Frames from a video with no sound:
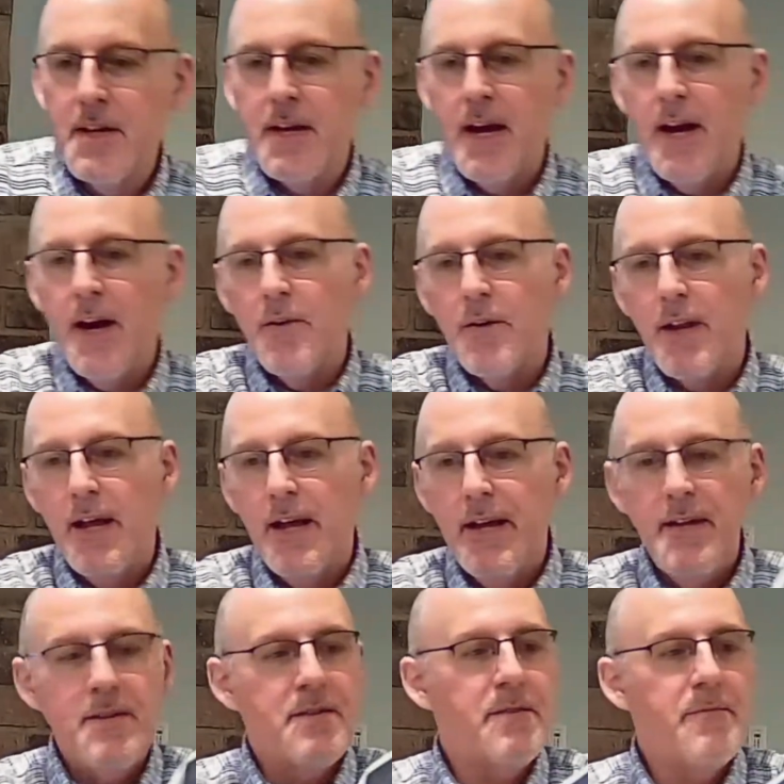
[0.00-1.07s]

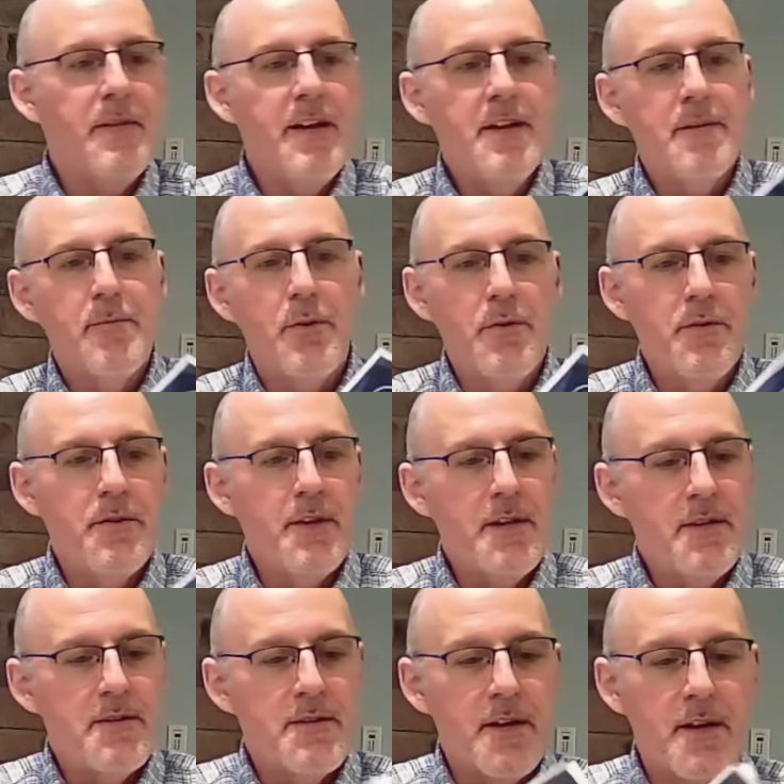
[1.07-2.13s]
outlines available,
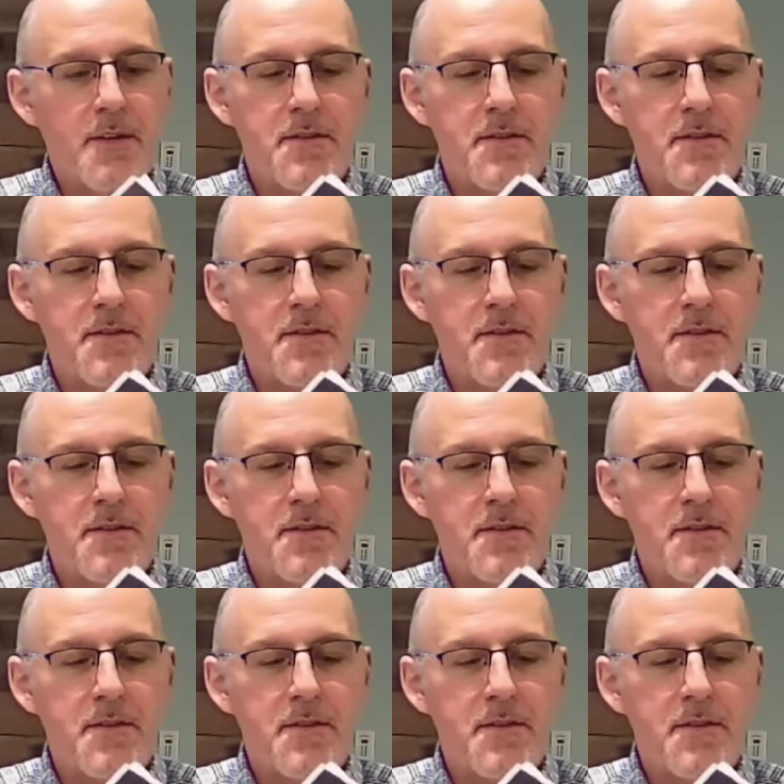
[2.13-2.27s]
these